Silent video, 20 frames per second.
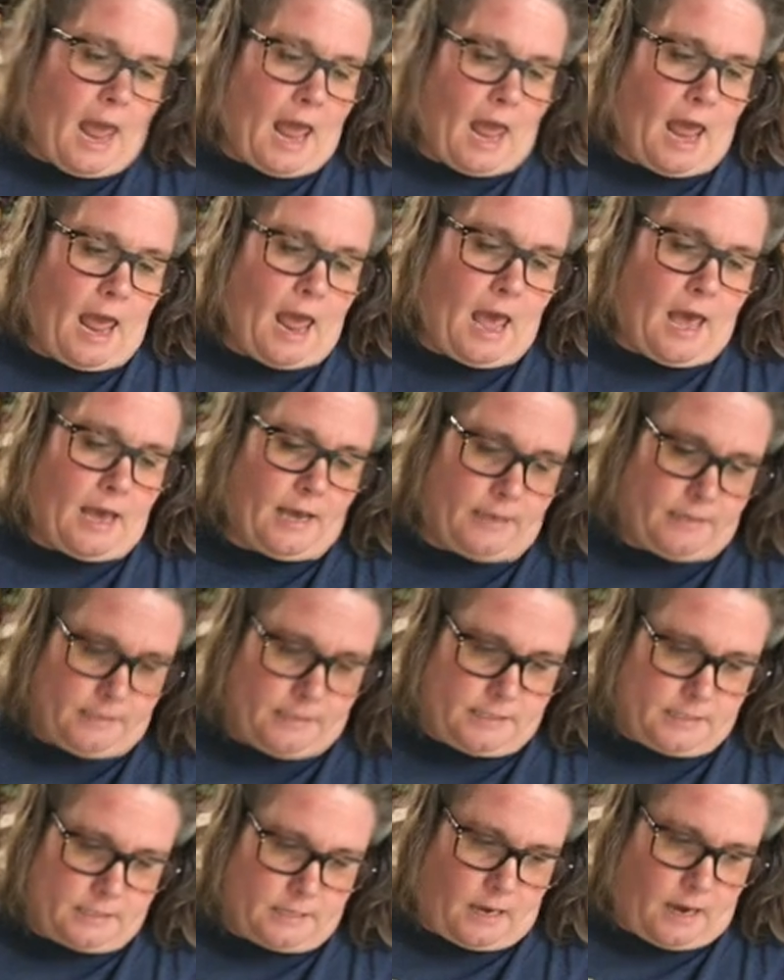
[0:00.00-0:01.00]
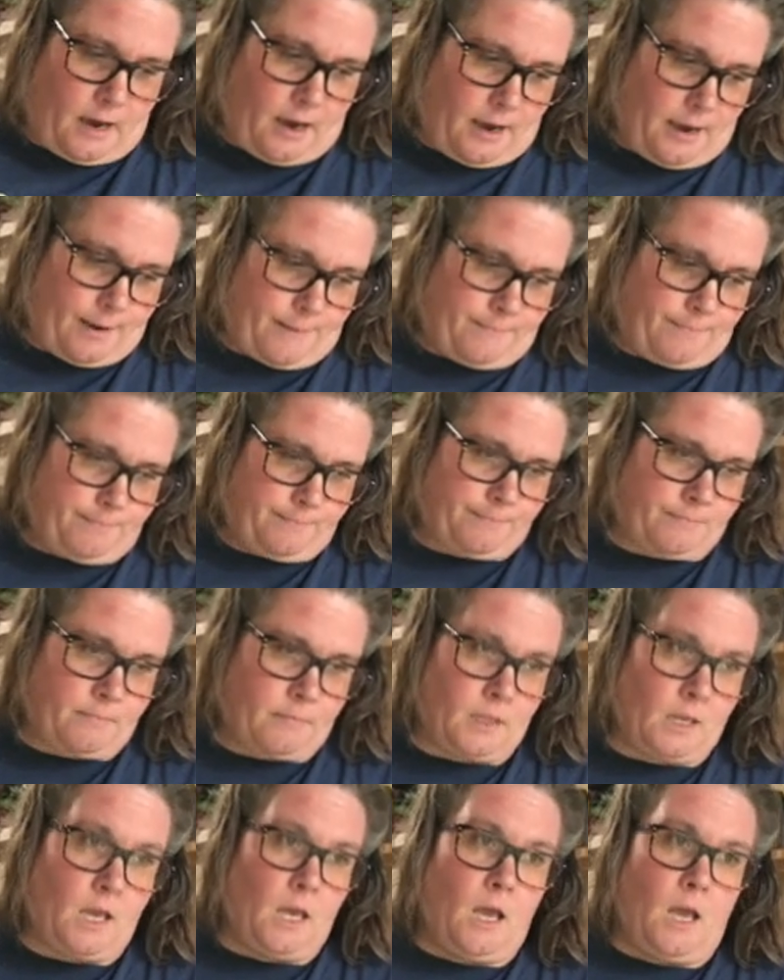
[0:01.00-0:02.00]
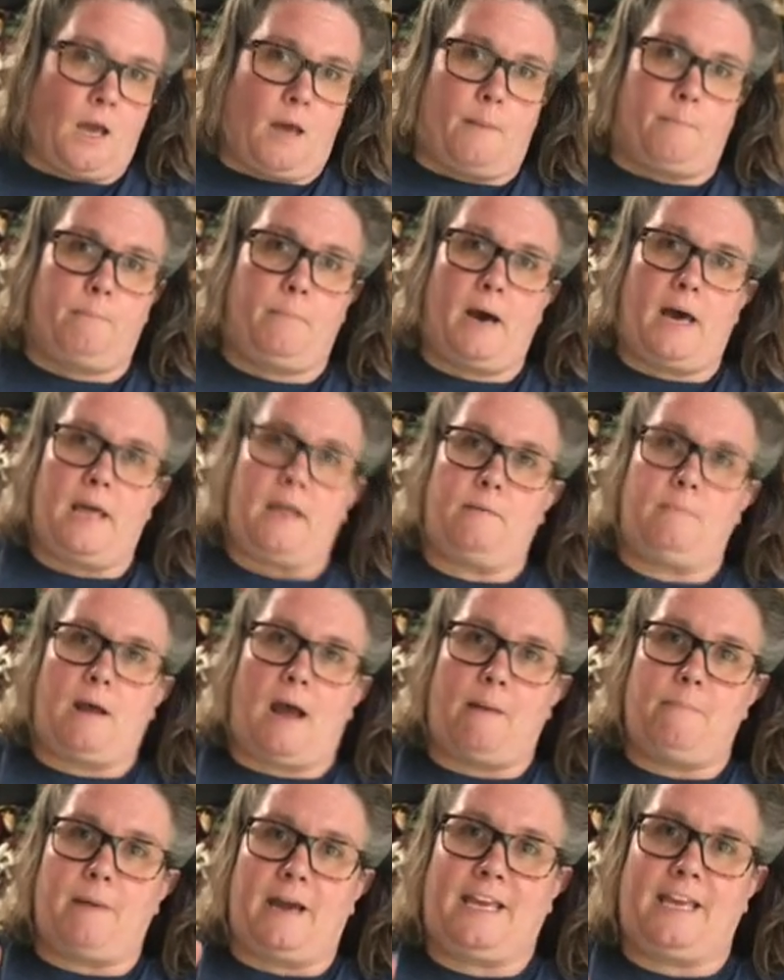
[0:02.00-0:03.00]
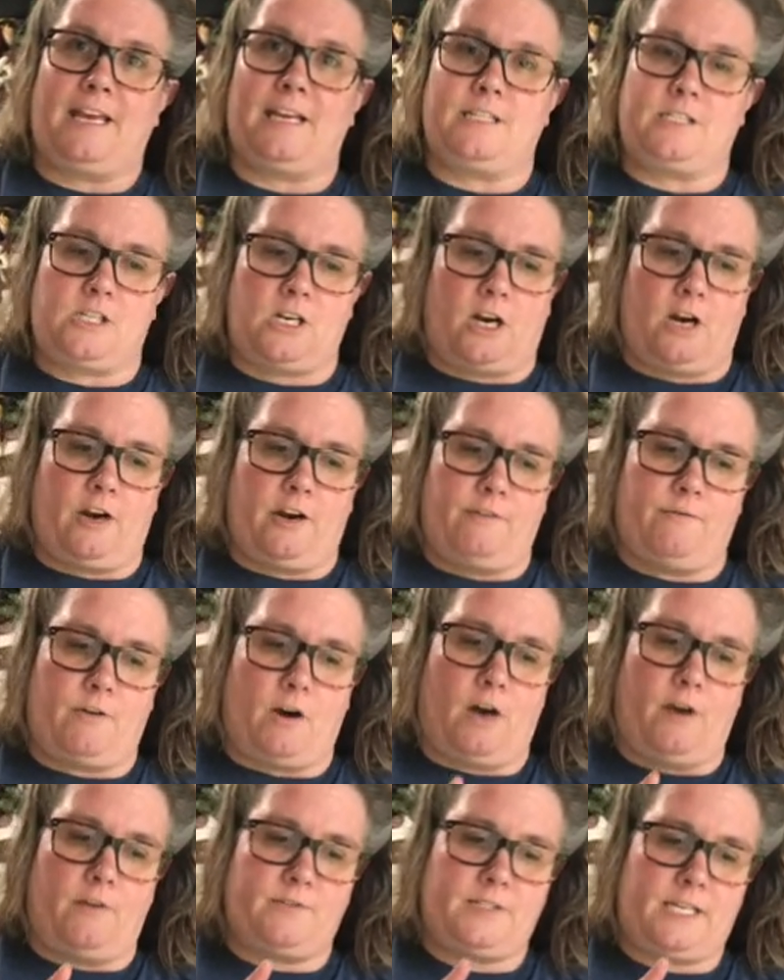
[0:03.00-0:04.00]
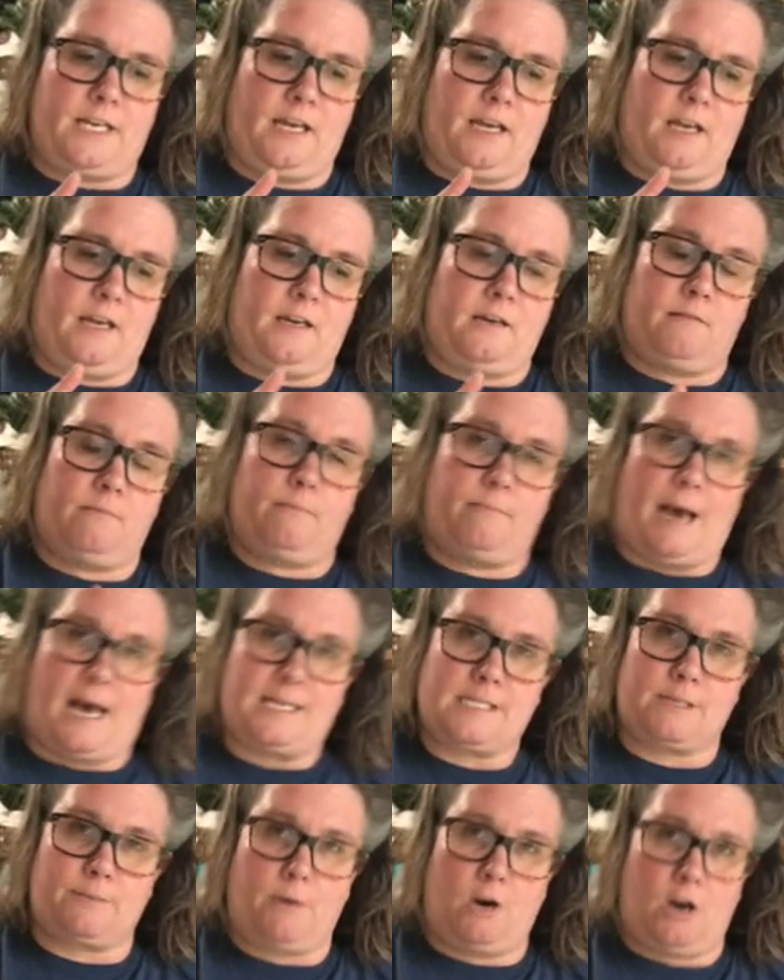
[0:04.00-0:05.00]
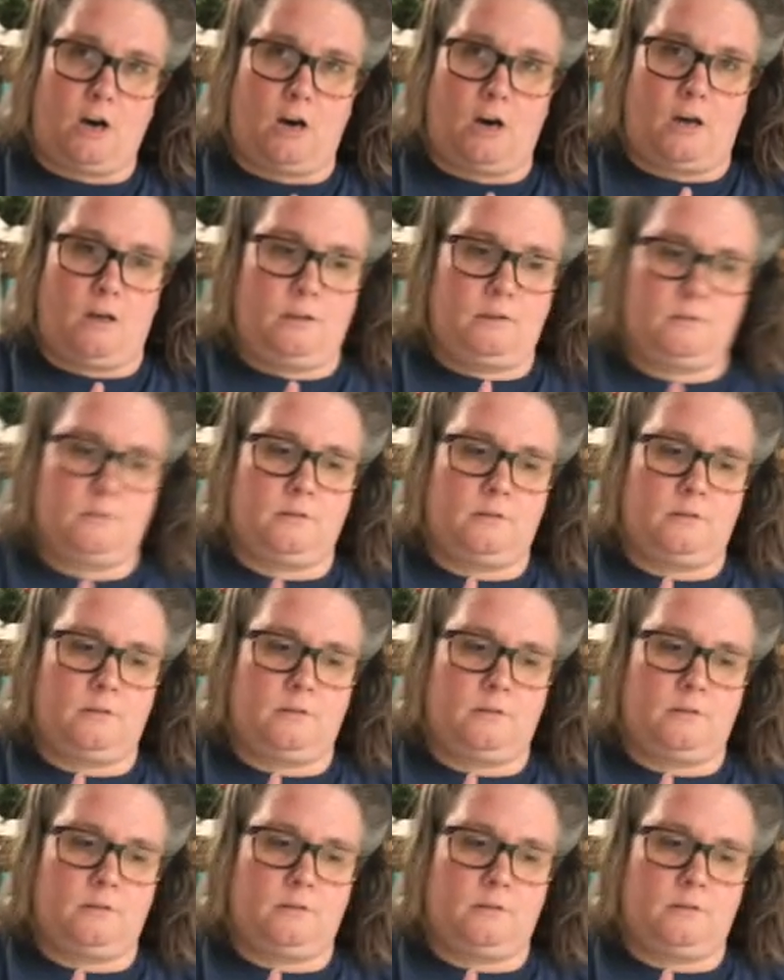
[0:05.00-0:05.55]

And but my kids are involved in basketball,